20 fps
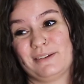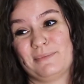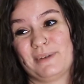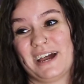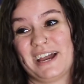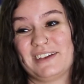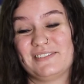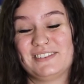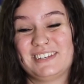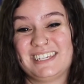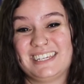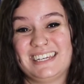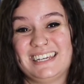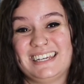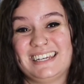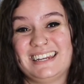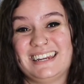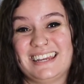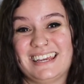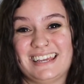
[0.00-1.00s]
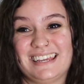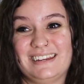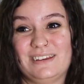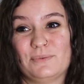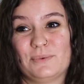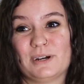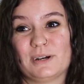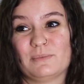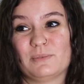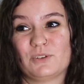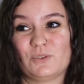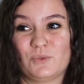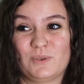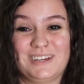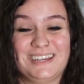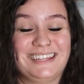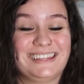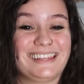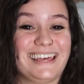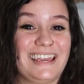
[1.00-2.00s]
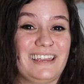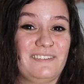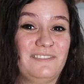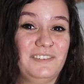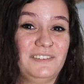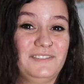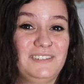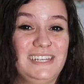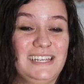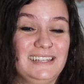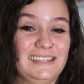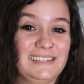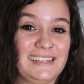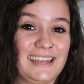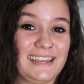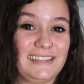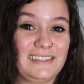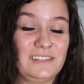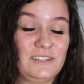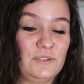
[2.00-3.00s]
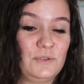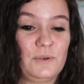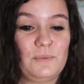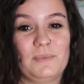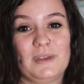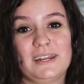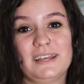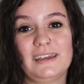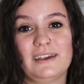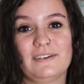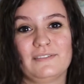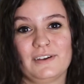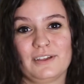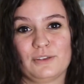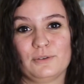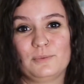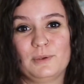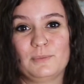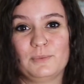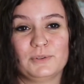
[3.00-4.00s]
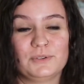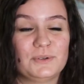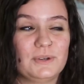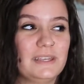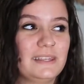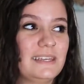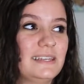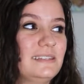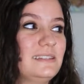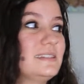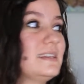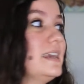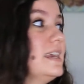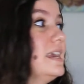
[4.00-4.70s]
I've seen anywhere between like 15 seconds to a minute of other people doing this,